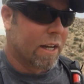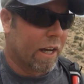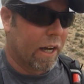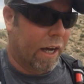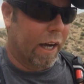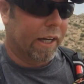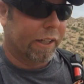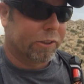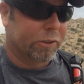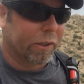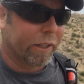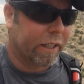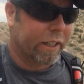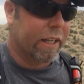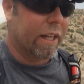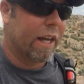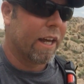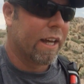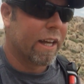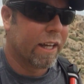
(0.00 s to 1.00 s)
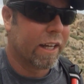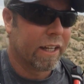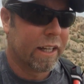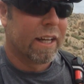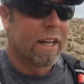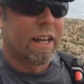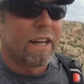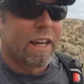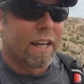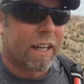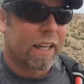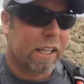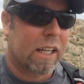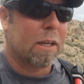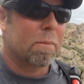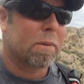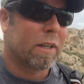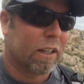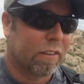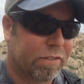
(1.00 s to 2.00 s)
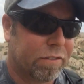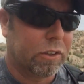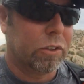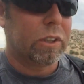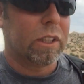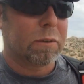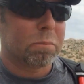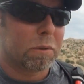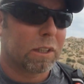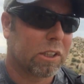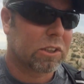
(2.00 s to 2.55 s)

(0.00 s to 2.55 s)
hydrated and keep enough food in me.